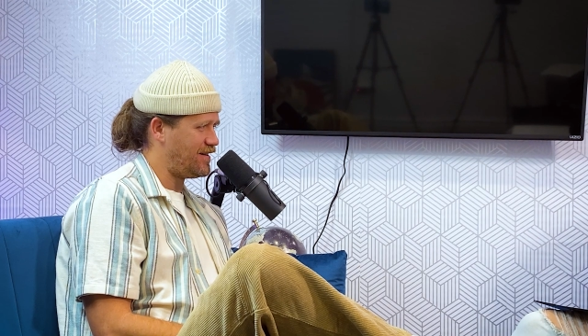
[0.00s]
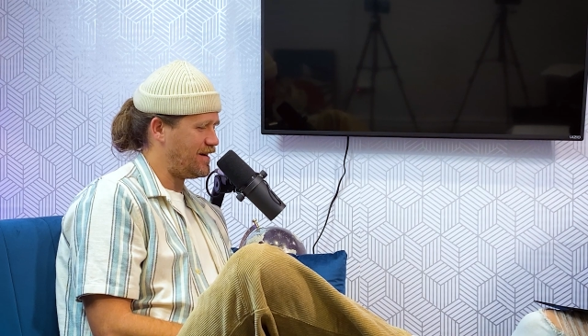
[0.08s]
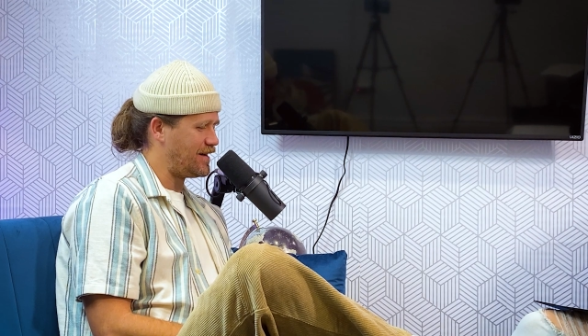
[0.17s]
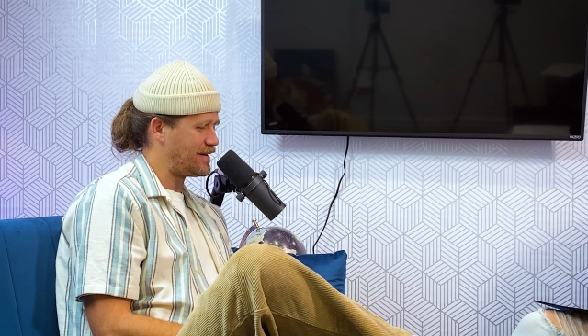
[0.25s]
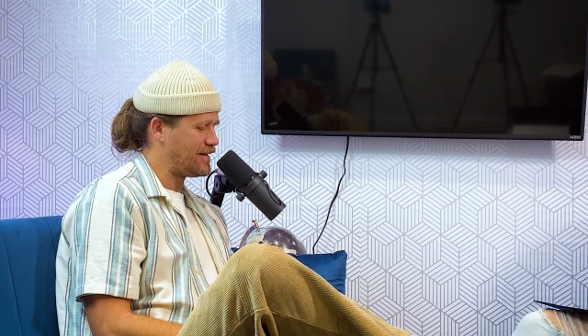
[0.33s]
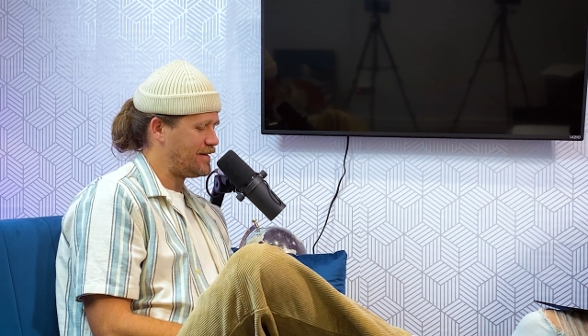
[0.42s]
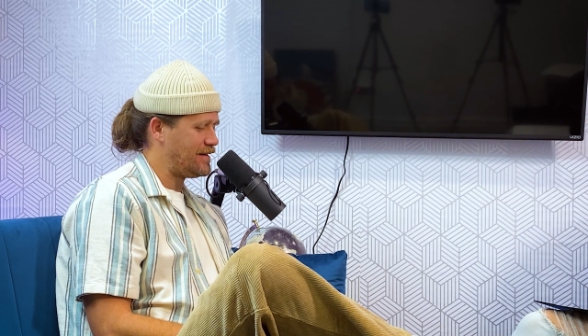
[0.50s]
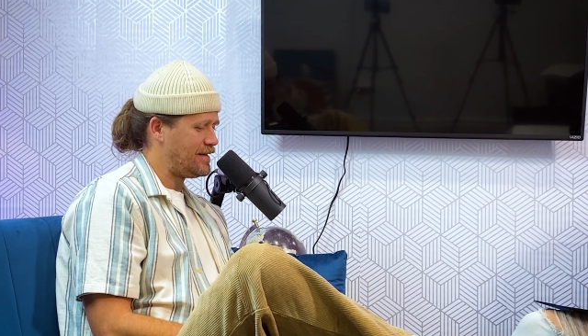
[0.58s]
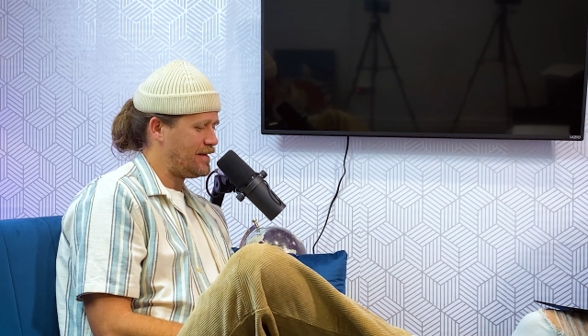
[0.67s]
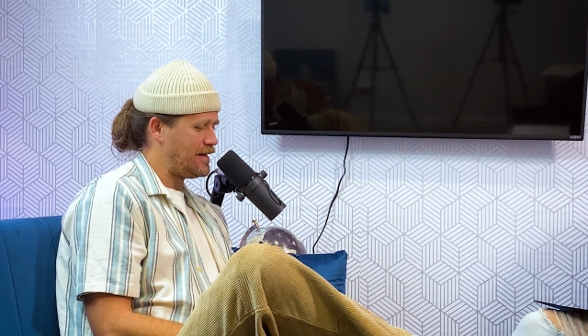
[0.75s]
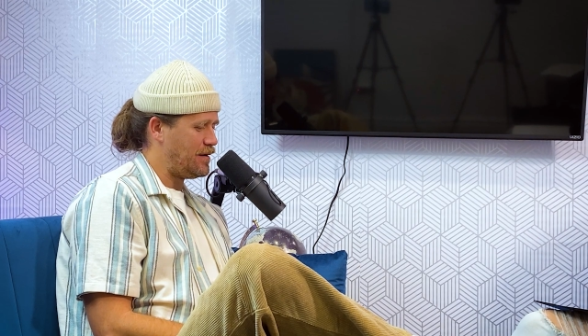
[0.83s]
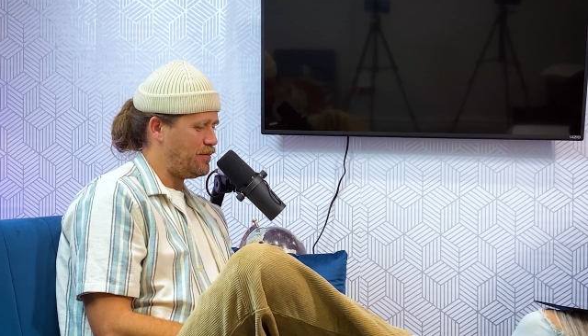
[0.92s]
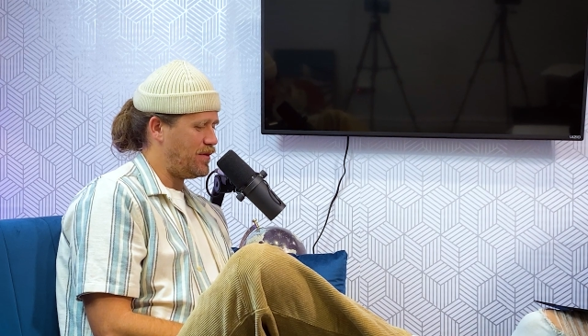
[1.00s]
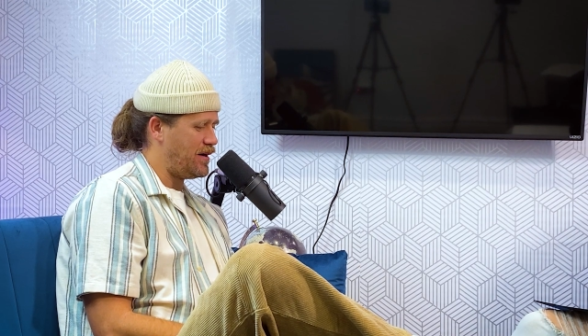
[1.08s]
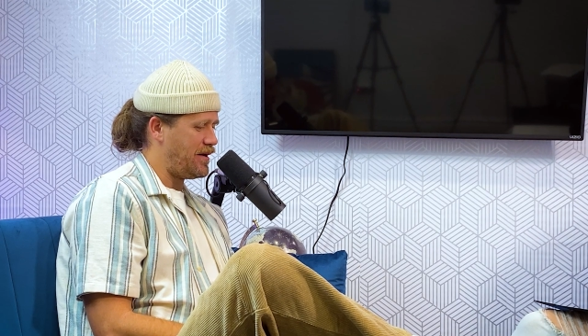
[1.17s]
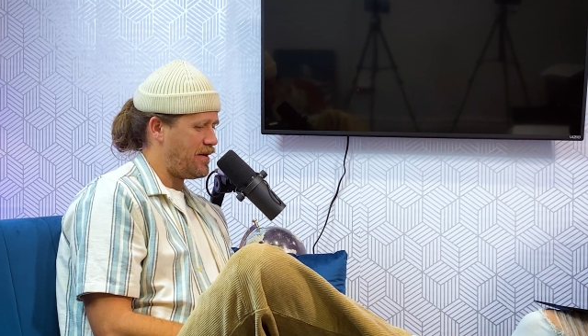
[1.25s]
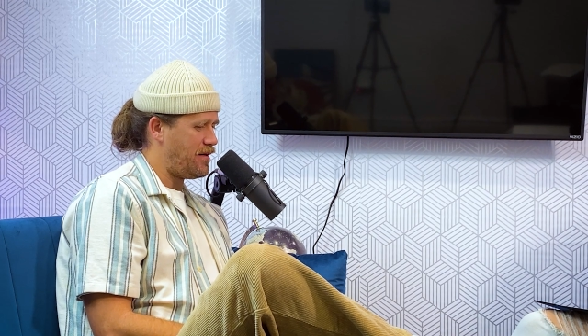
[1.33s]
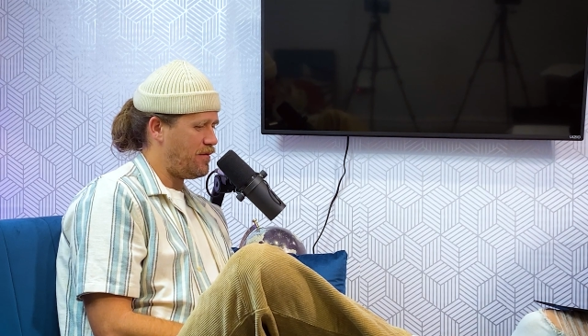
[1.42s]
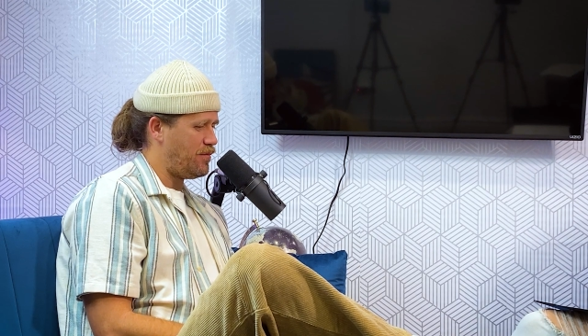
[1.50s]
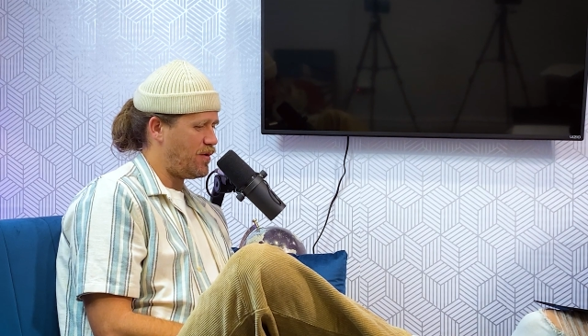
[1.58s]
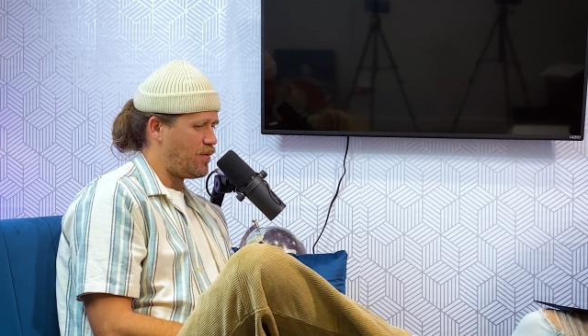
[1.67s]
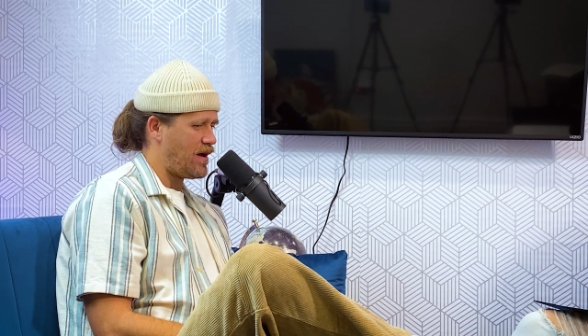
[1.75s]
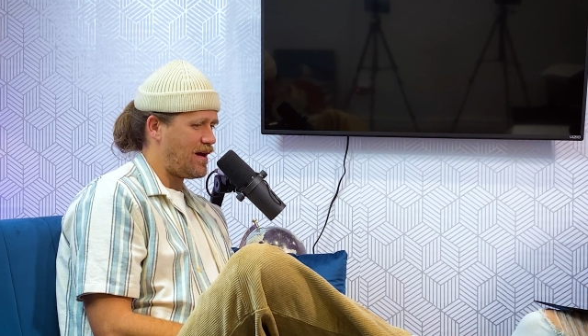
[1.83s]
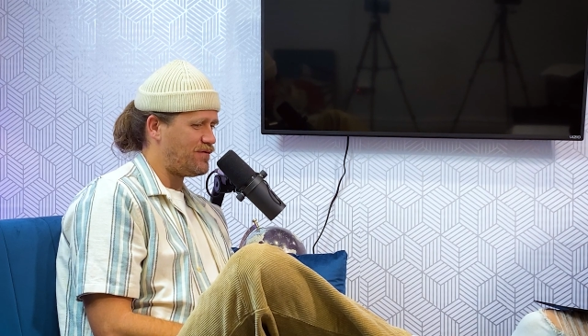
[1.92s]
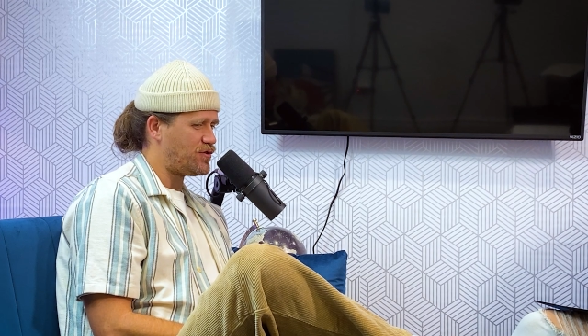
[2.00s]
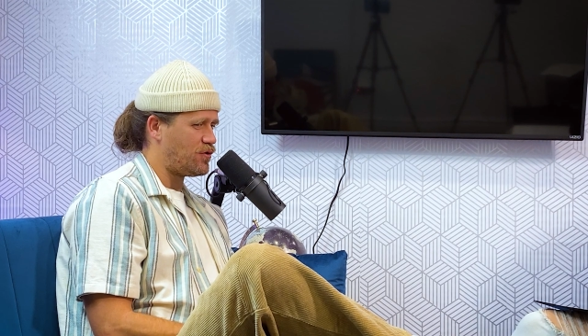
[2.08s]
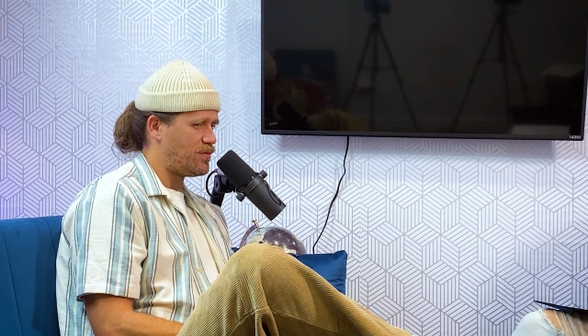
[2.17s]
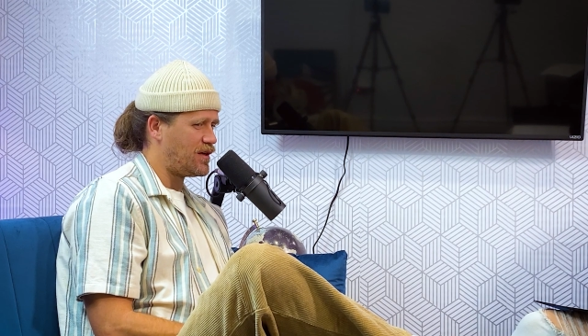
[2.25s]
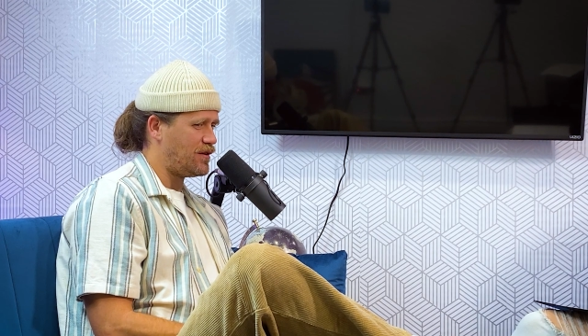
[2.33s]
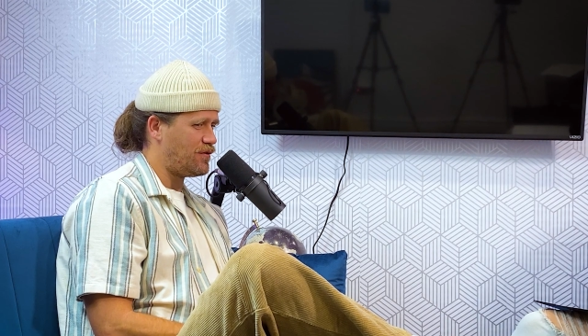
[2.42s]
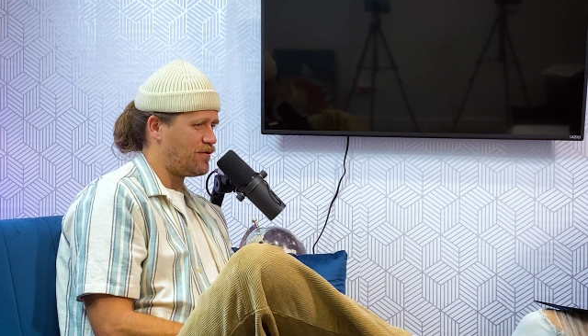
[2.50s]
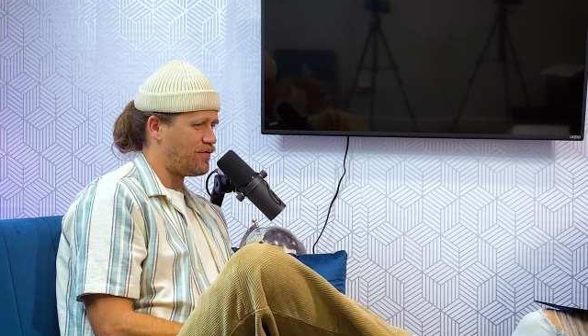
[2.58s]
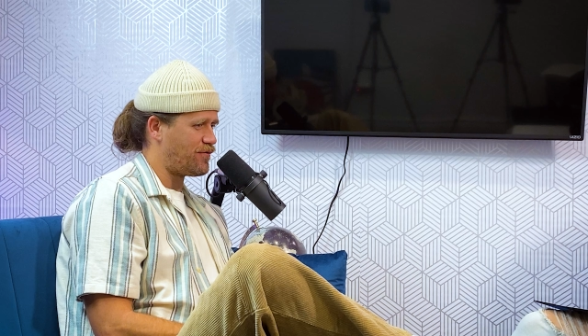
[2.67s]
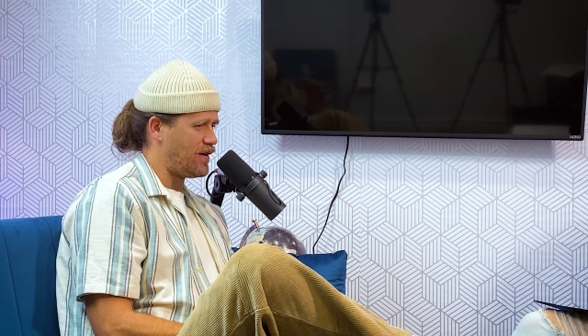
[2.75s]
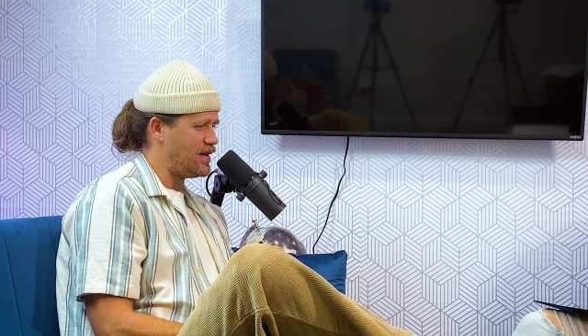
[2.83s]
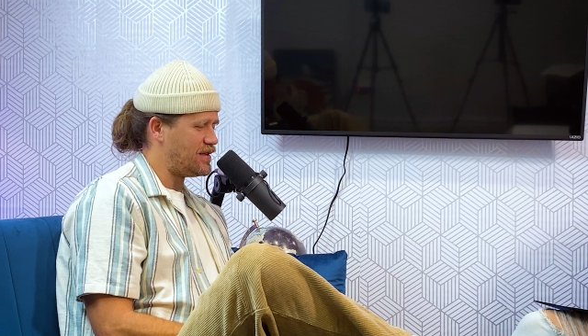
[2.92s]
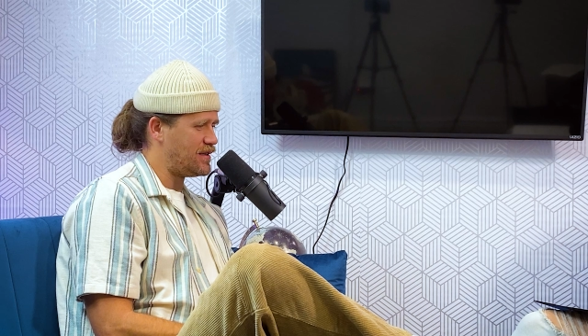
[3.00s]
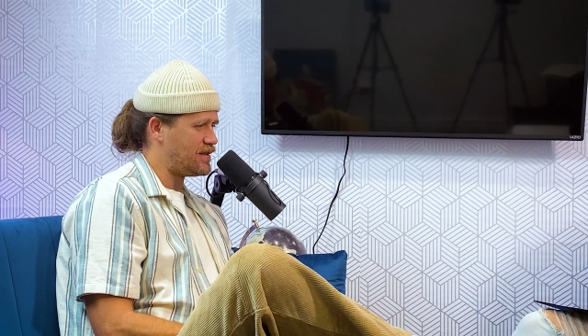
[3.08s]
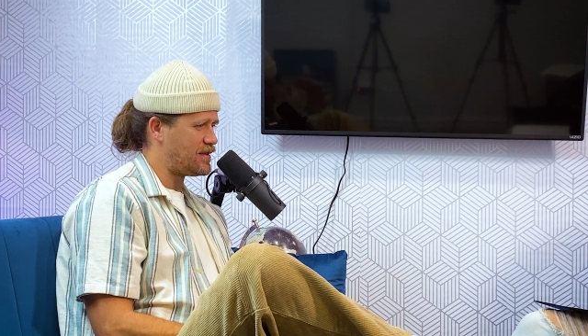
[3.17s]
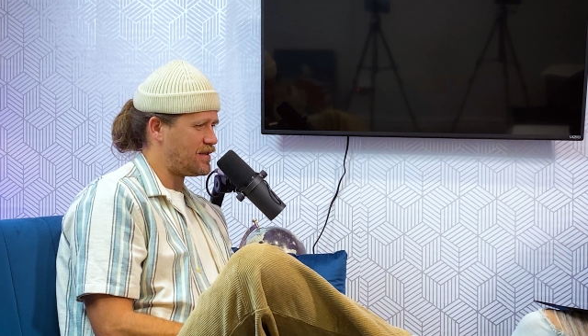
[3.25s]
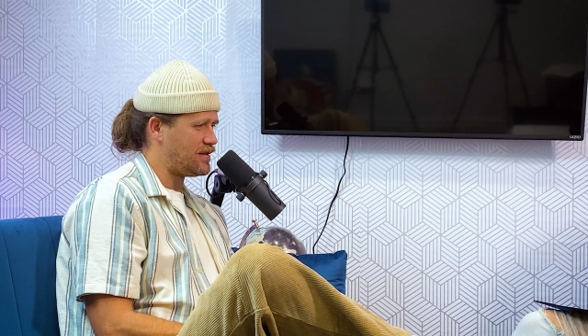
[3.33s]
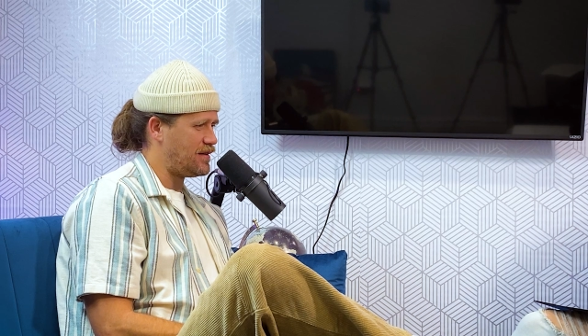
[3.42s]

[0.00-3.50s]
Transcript: Like, but we have so many little phrases